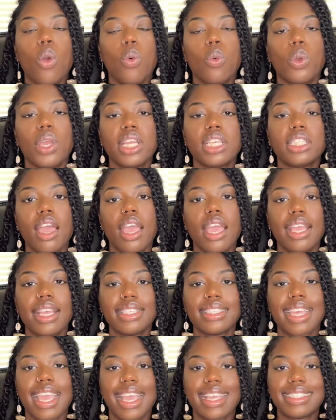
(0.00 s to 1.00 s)
which
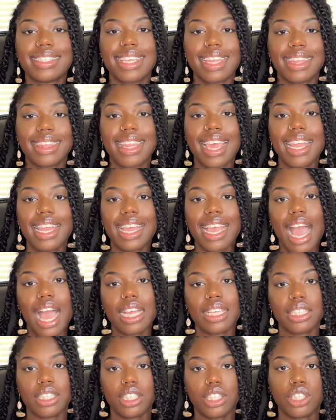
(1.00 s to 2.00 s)
is a synthetic
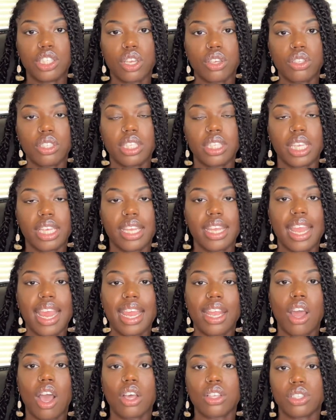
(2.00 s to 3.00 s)
oxytocin
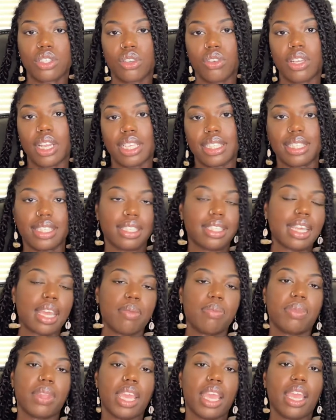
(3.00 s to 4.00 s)
and also does the
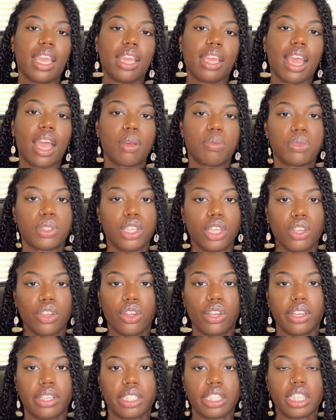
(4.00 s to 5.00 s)
same thing, helps the
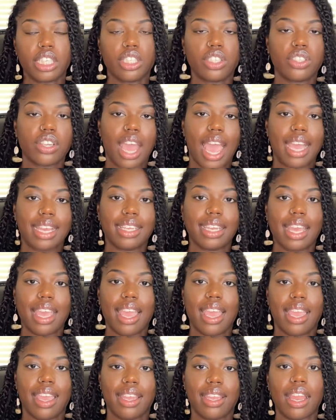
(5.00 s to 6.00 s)
uterus contract
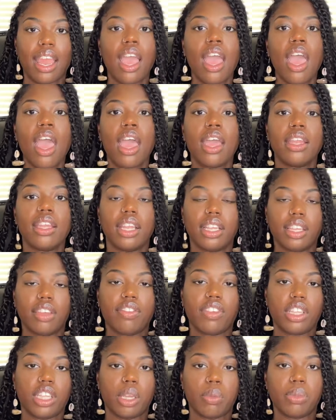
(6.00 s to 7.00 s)
and
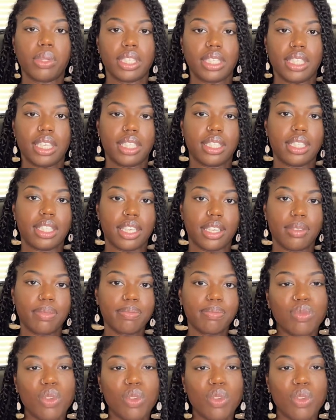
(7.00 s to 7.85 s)
deliver the placenta.